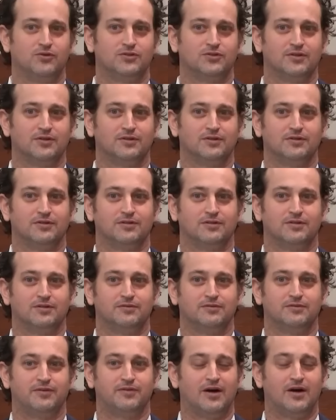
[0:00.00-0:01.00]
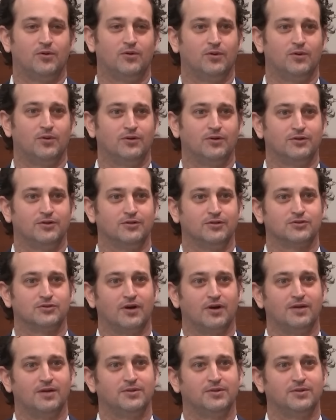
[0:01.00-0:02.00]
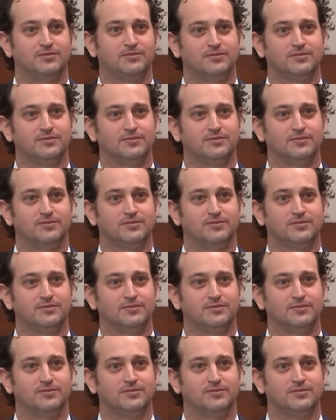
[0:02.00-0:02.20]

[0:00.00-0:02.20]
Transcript: a foul word to describe him?